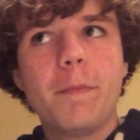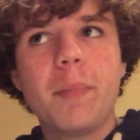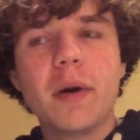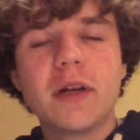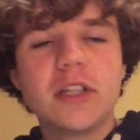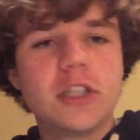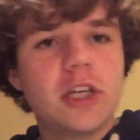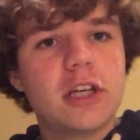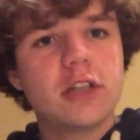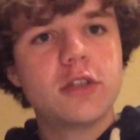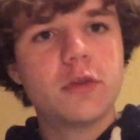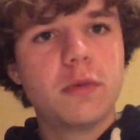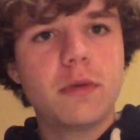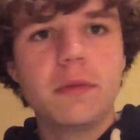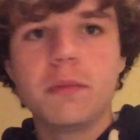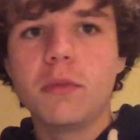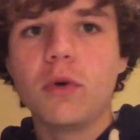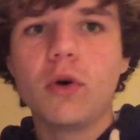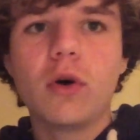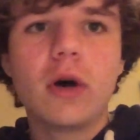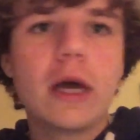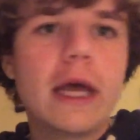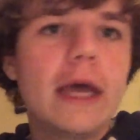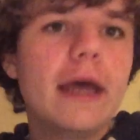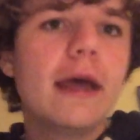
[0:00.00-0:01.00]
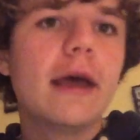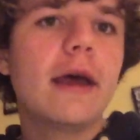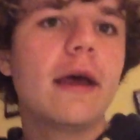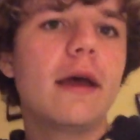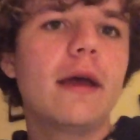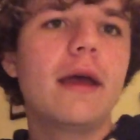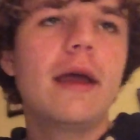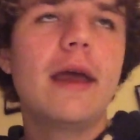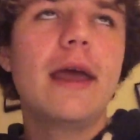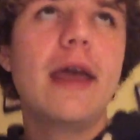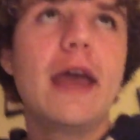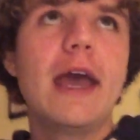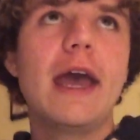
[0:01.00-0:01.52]
but just with more hair,
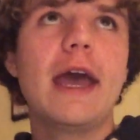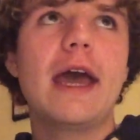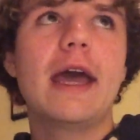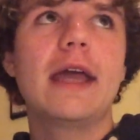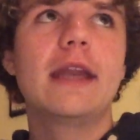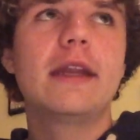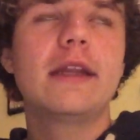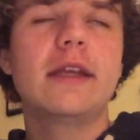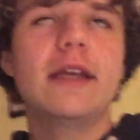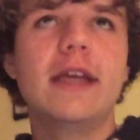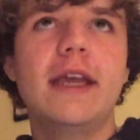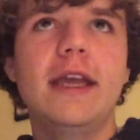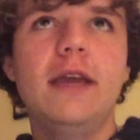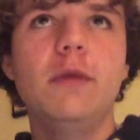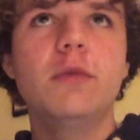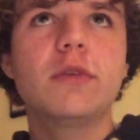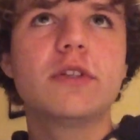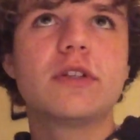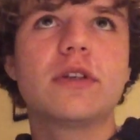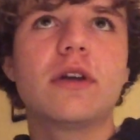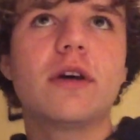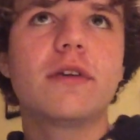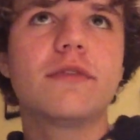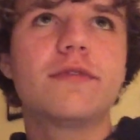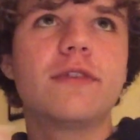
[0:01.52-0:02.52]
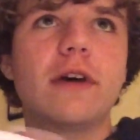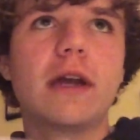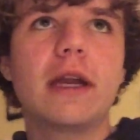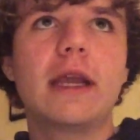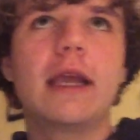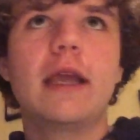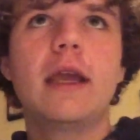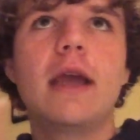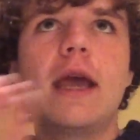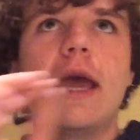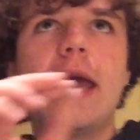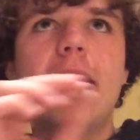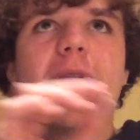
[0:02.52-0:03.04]
and he was not
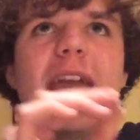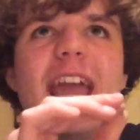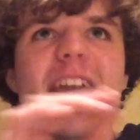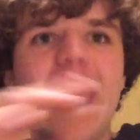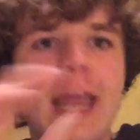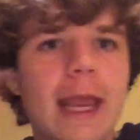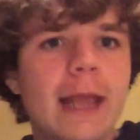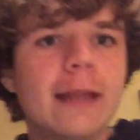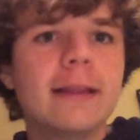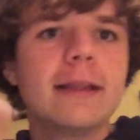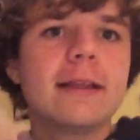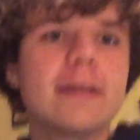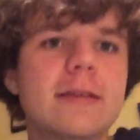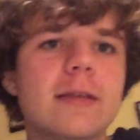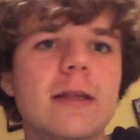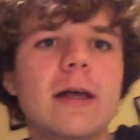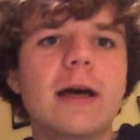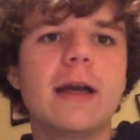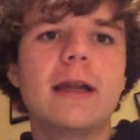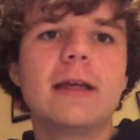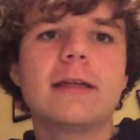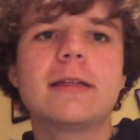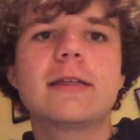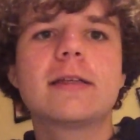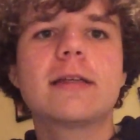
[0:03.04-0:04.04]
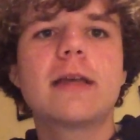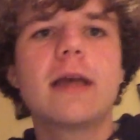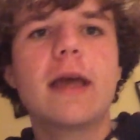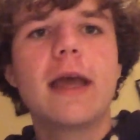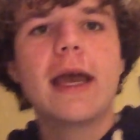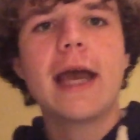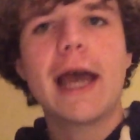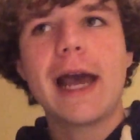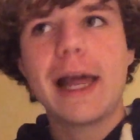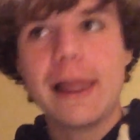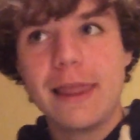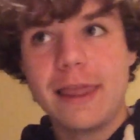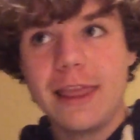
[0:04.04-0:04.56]
funny in the slightest.
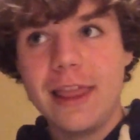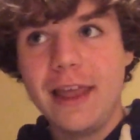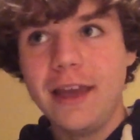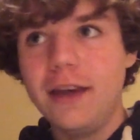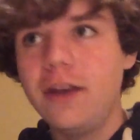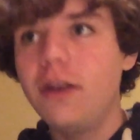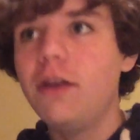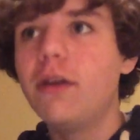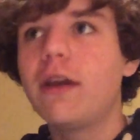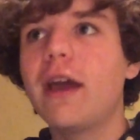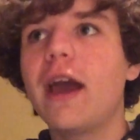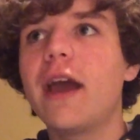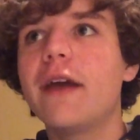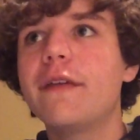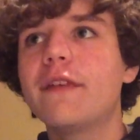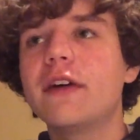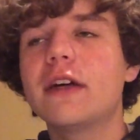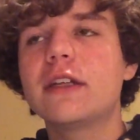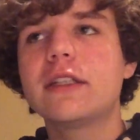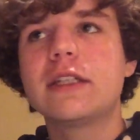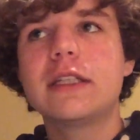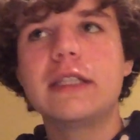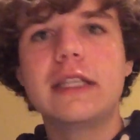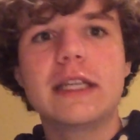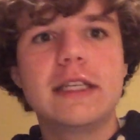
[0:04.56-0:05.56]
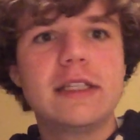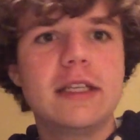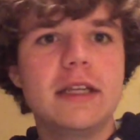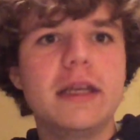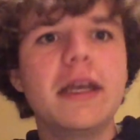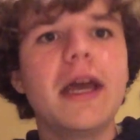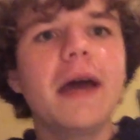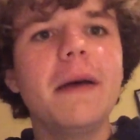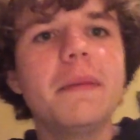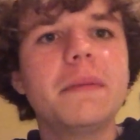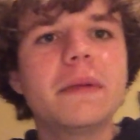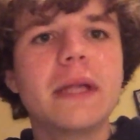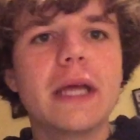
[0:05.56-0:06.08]
And then you gave us Lizzie
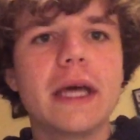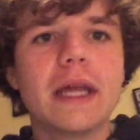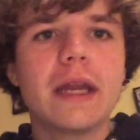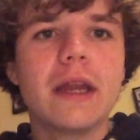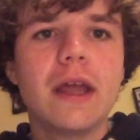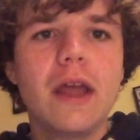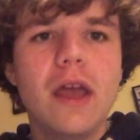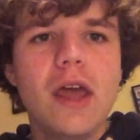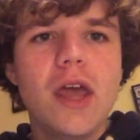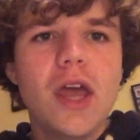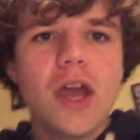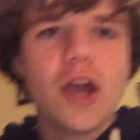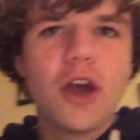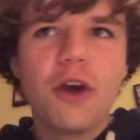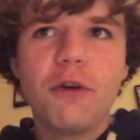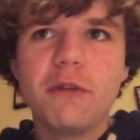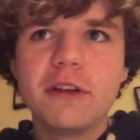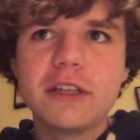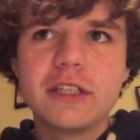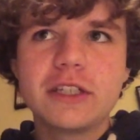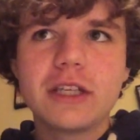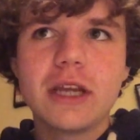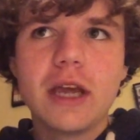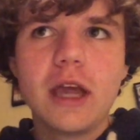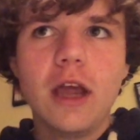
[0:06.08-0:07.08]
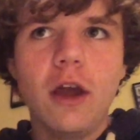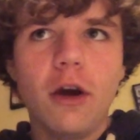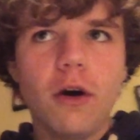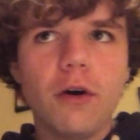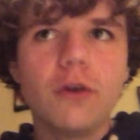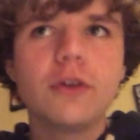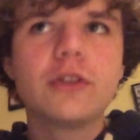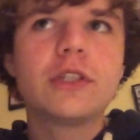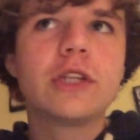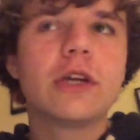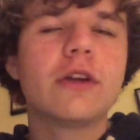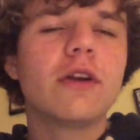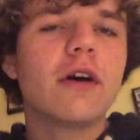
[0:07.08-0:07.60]
Kaplan, who is
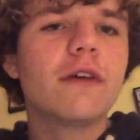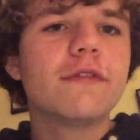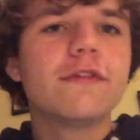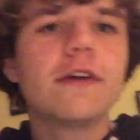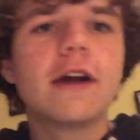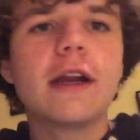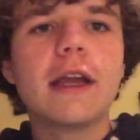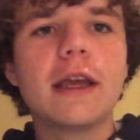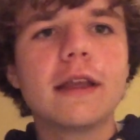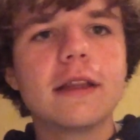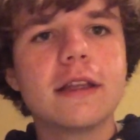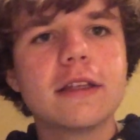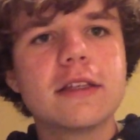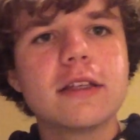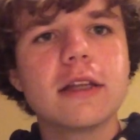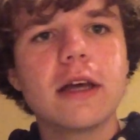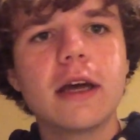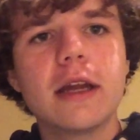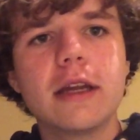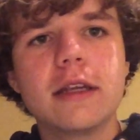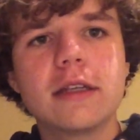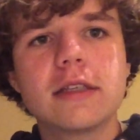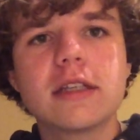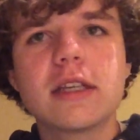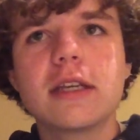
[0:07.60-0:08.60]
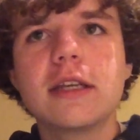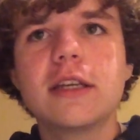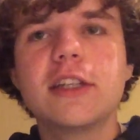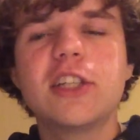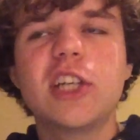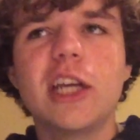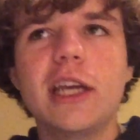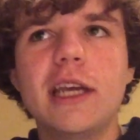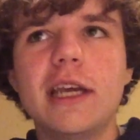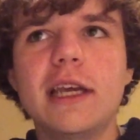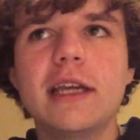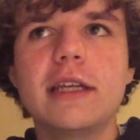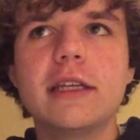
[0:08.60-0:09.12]
also not funny in the slightest.
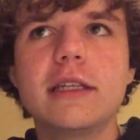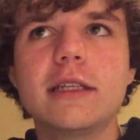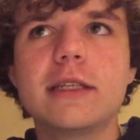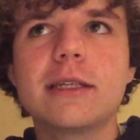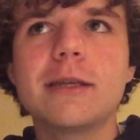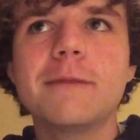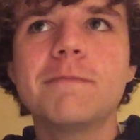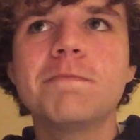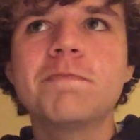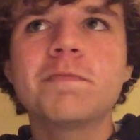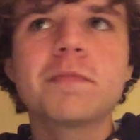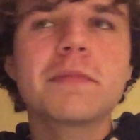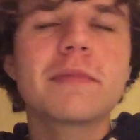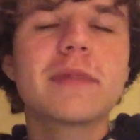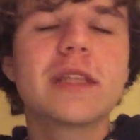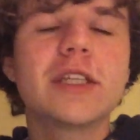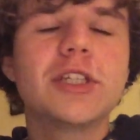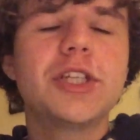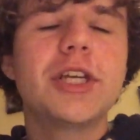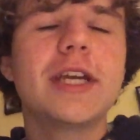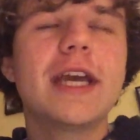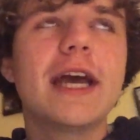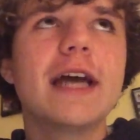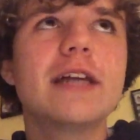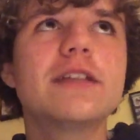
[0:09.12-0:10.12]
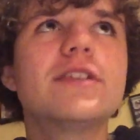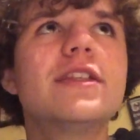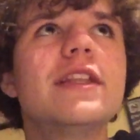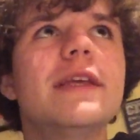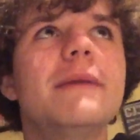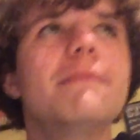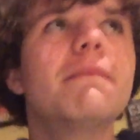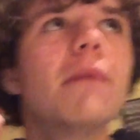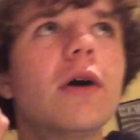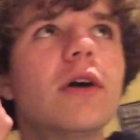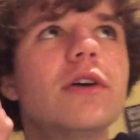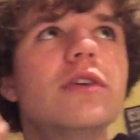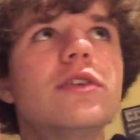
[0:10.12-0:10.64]
She has the
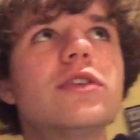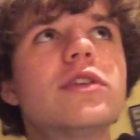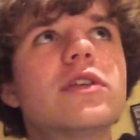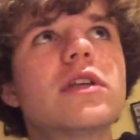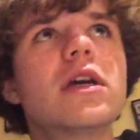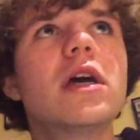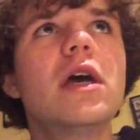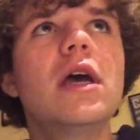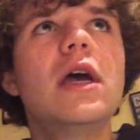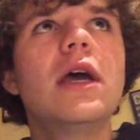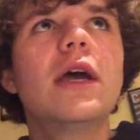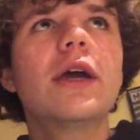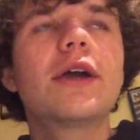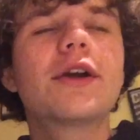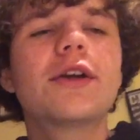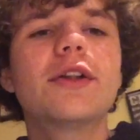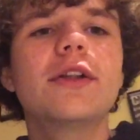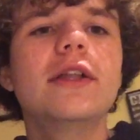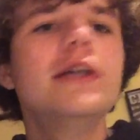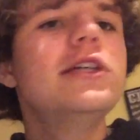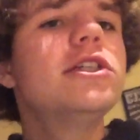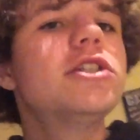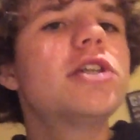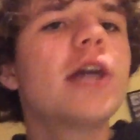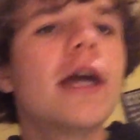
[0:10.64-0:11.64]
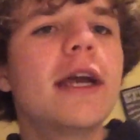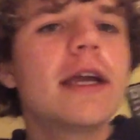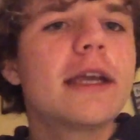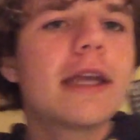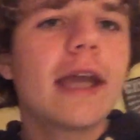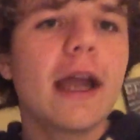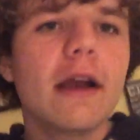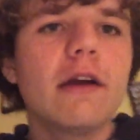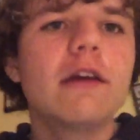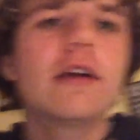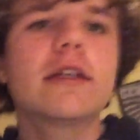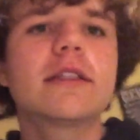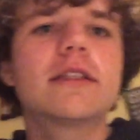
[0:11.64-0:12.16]
most cliche
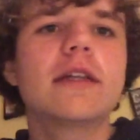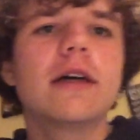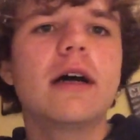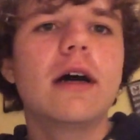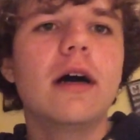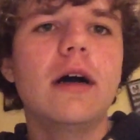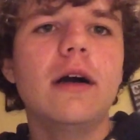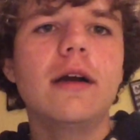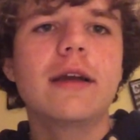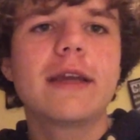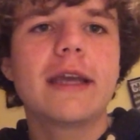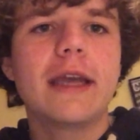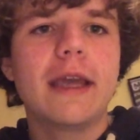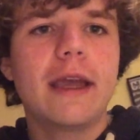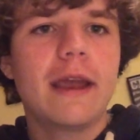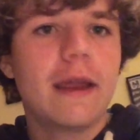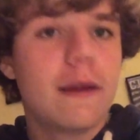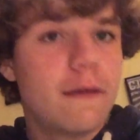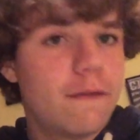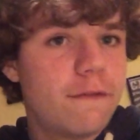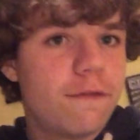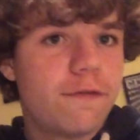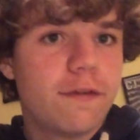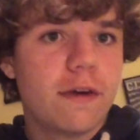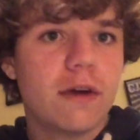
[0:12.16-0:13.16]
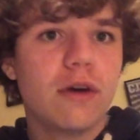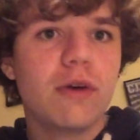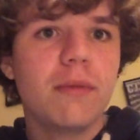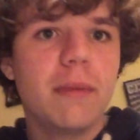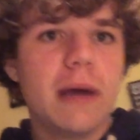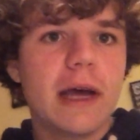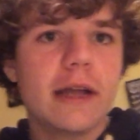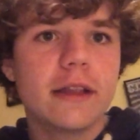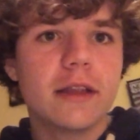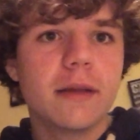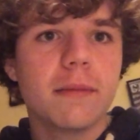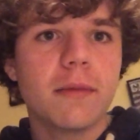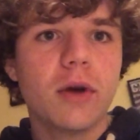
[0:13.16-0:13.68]
character arc in film
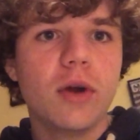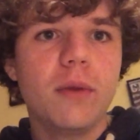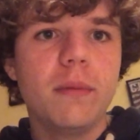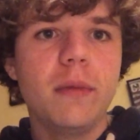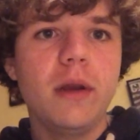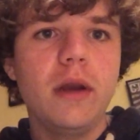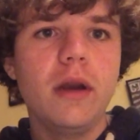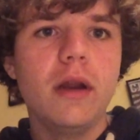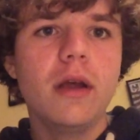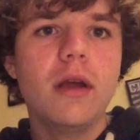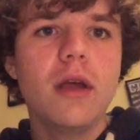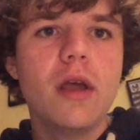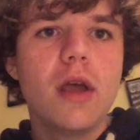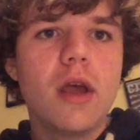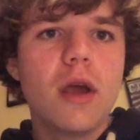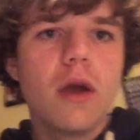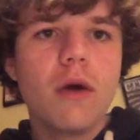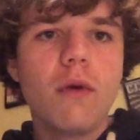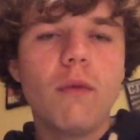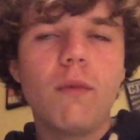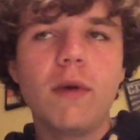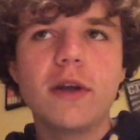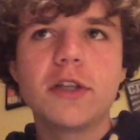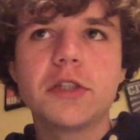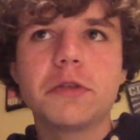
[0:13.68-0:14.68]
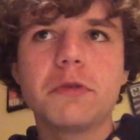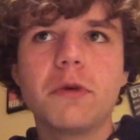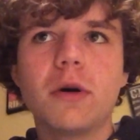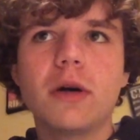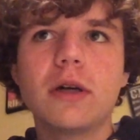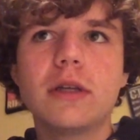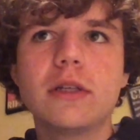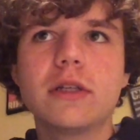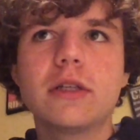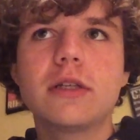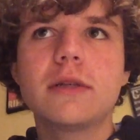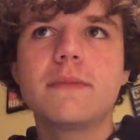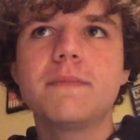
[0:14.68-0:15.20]
at the moment, which
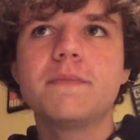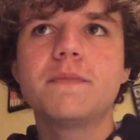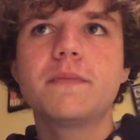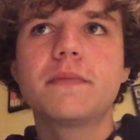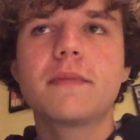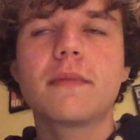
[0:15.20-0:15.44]
was